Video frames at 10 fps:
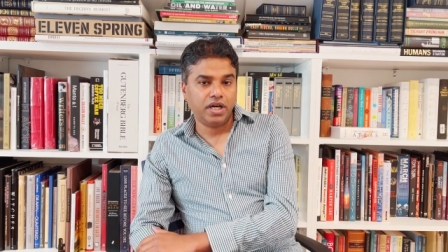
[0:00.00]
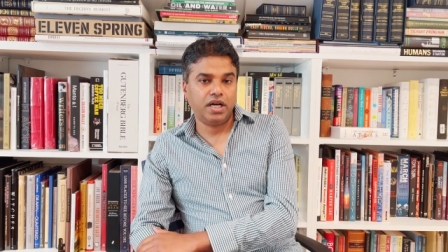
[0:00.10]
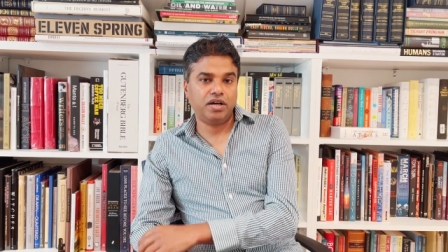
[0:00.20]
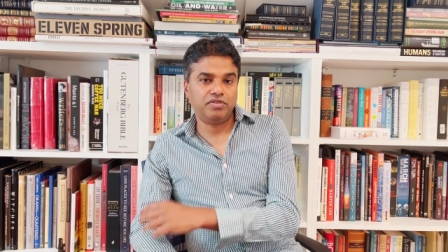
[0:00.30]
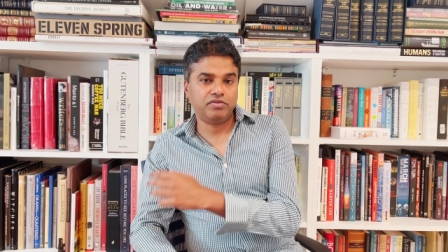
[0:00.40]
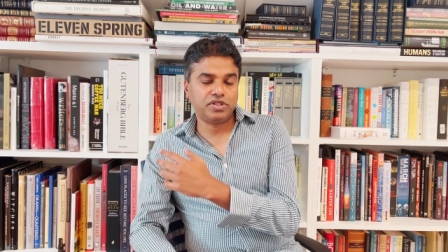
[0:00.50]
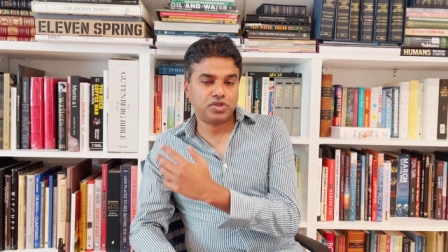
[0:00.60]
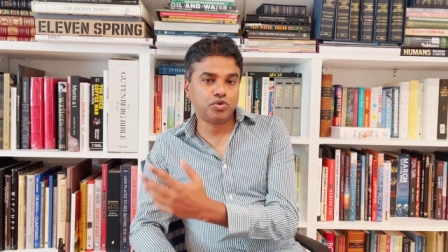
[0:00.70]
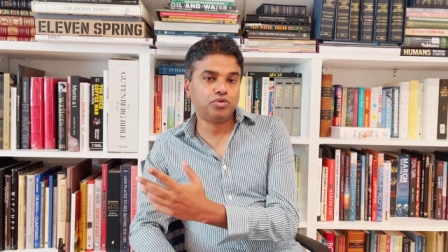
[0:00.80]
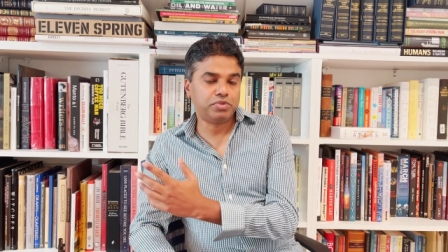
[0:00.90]
Uh, we will
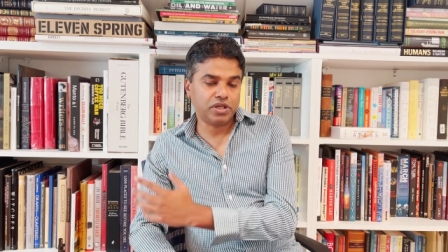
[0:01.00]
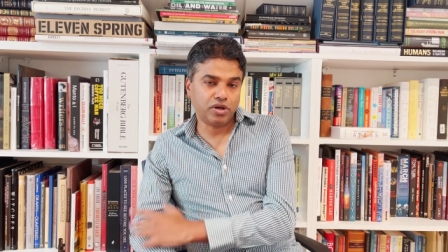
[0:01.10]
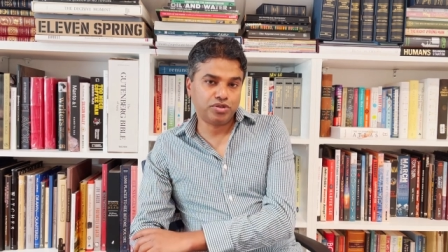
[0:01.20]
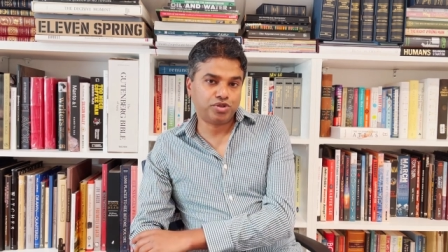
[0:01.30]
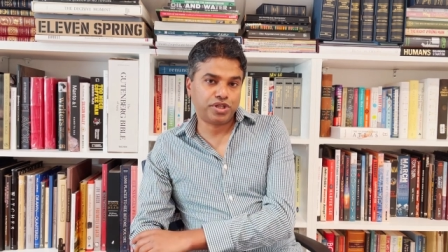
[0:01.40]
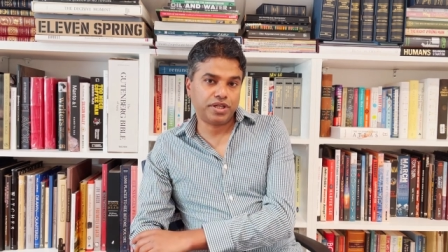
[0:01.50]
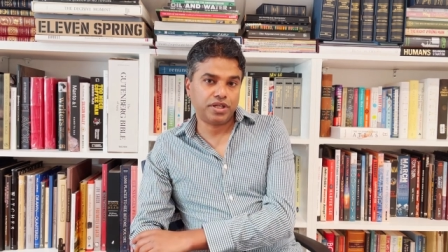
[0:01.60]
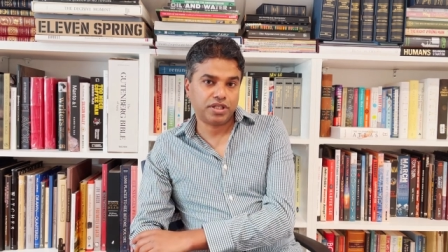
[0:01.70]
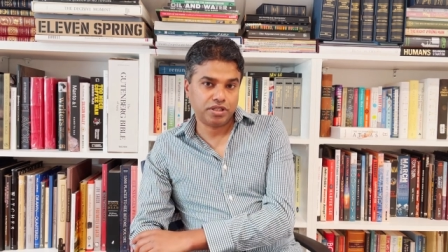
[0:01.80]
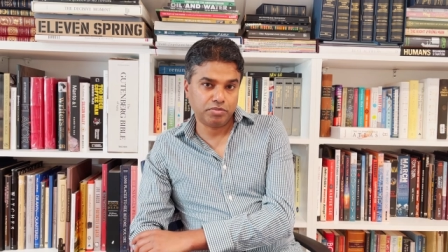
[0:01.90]
soon be
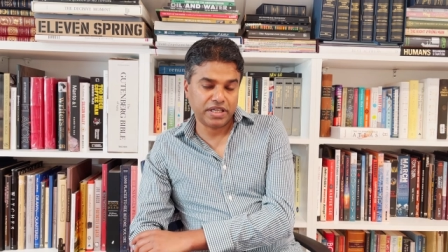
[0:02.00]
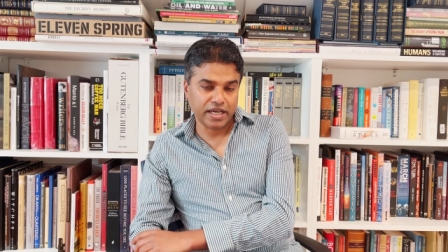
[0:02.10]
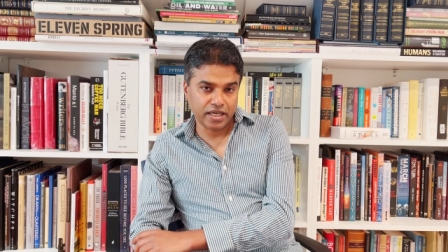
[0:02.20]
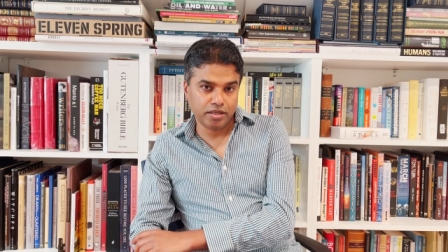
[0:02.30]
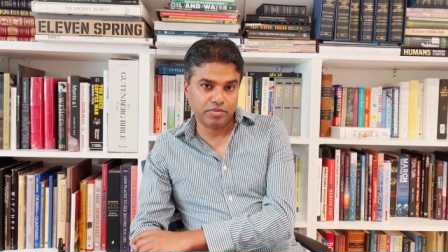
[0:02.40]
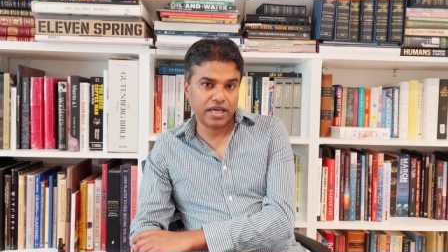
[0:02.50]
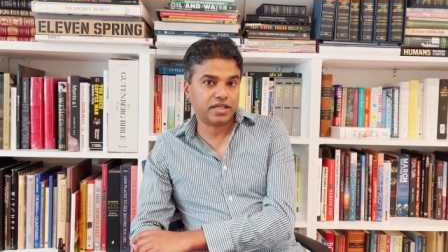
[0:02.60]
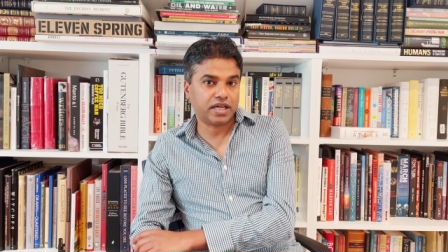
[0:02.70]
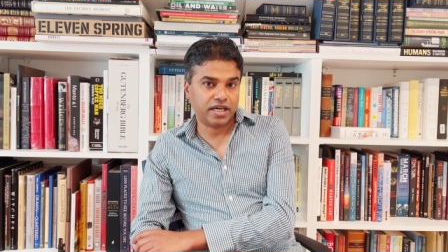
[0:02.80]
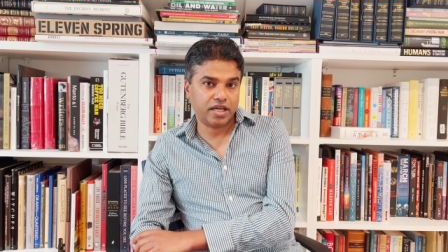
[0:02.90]
launching the Malayalam
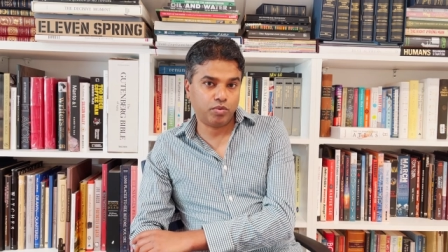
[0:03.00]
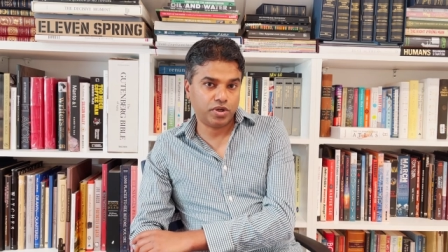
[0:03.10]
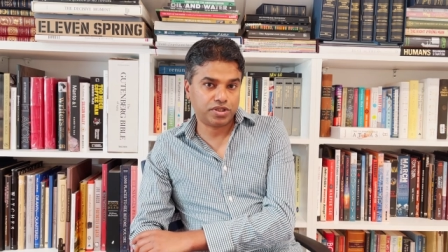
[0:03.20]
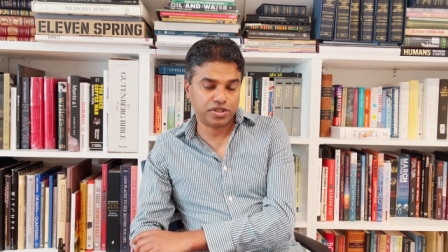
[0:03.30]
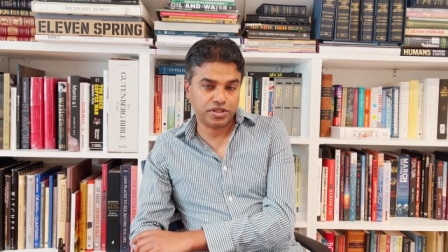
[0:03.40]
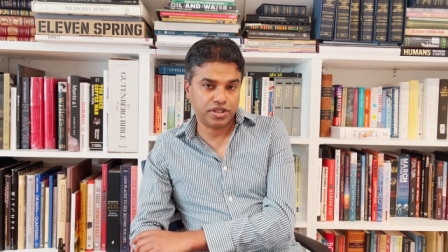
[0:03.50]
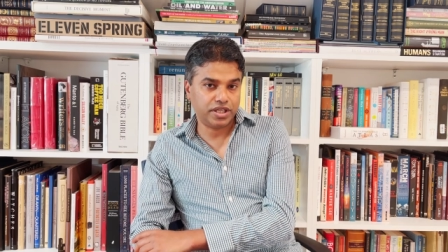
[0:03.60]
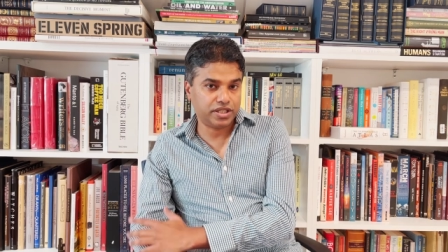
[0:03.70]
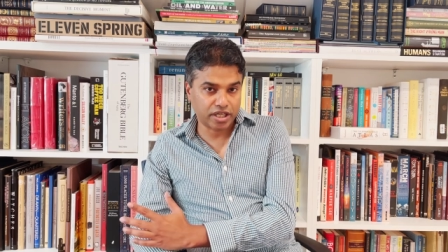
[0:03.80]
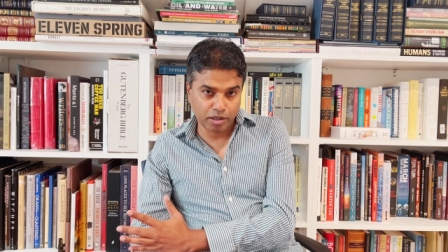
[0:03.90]
and Kannada version
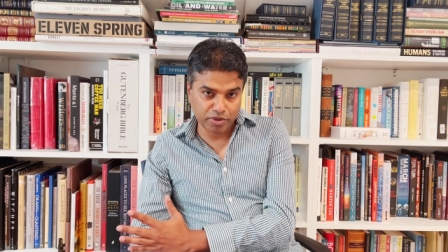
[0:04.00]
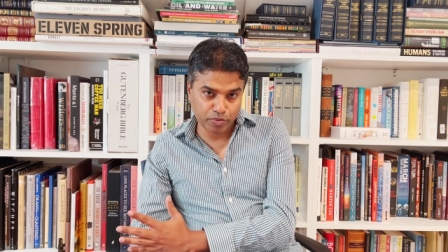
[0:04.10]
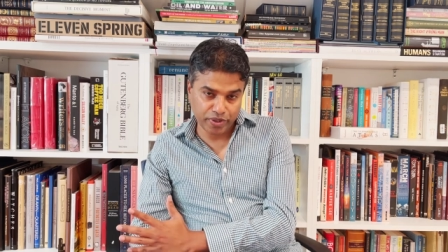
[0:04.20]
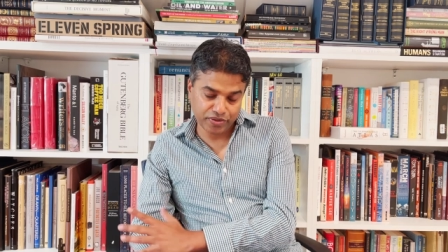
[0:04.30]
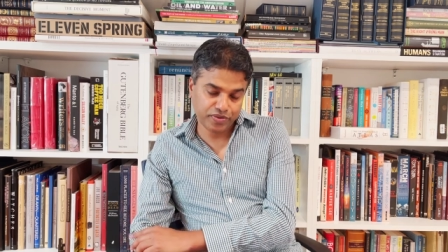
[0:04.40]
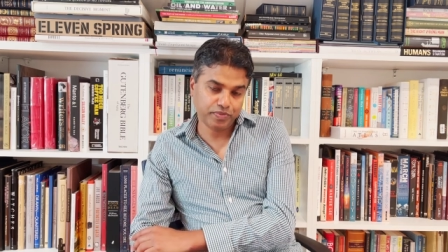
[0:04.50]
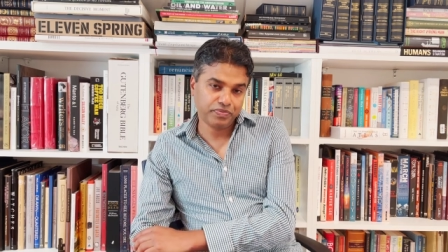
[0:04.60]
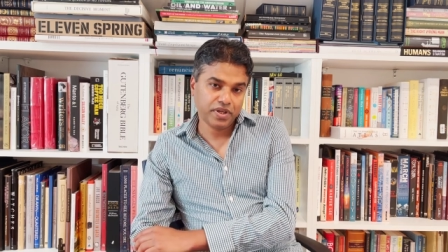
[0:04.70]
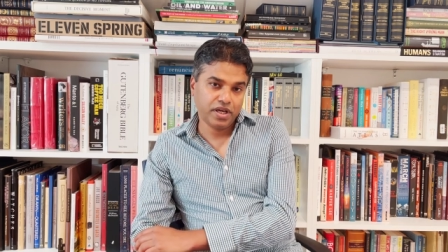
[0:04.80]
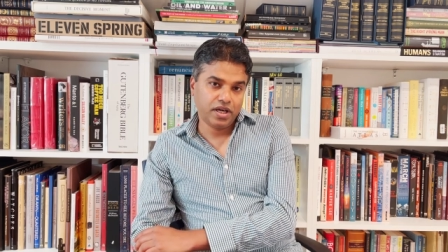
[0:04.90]
in the coming weeks.
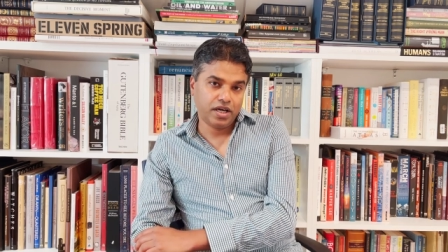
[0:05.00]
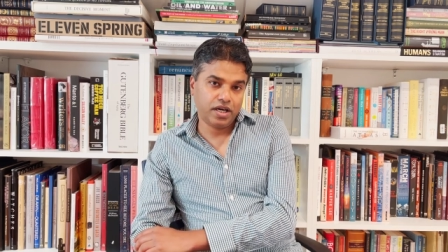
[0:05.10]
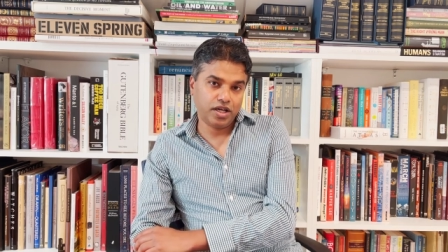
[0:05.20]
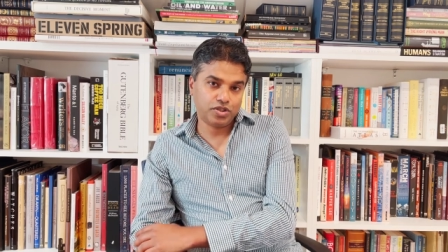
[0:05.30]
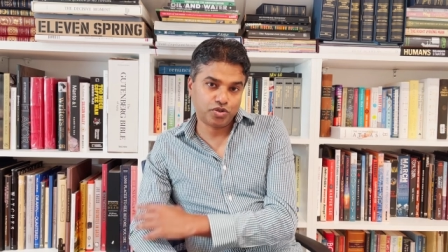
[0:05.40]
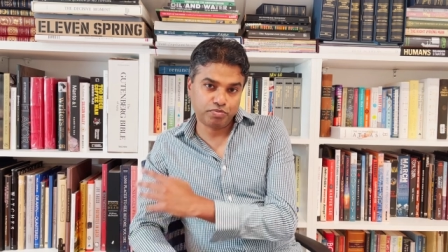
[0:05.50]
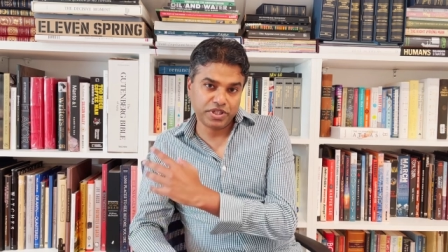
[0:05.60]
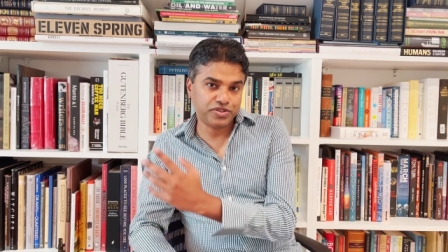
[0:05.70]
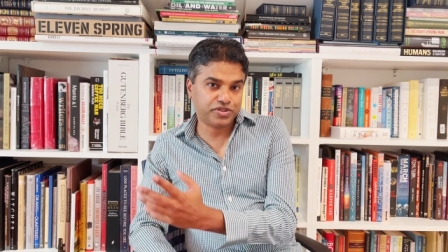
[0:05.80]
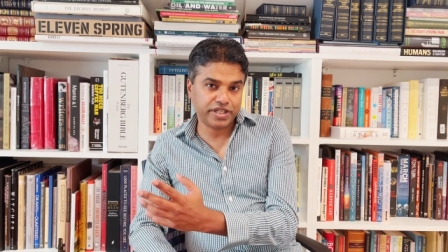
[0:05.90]
Uh, so
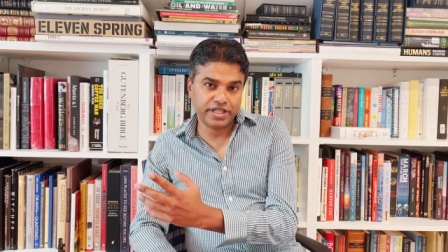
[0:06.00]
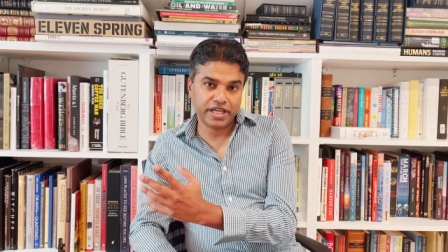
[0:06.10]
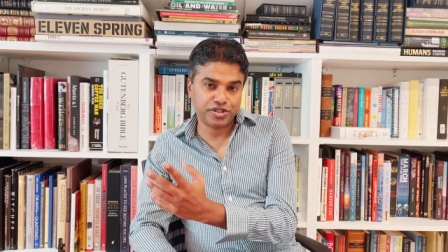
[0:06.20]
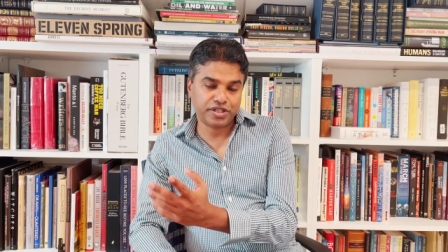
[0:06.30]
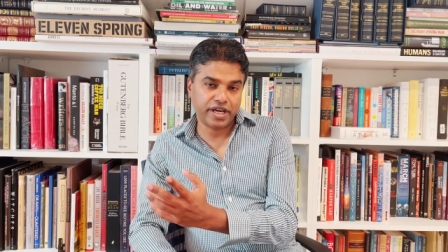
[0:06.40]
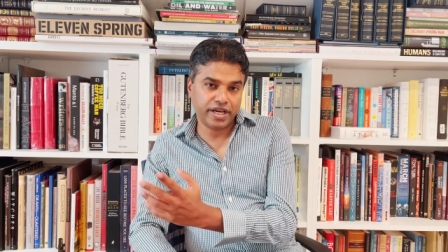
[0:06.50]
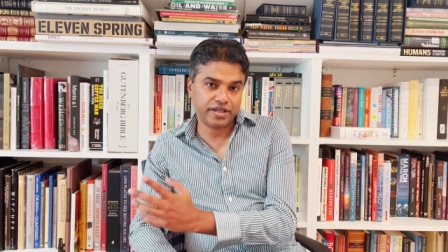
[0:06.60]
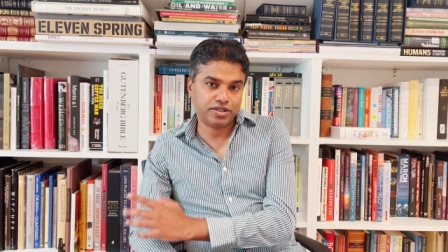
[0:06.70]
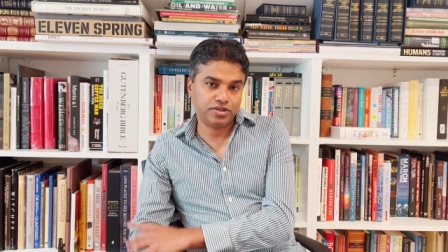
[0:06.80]
please read and share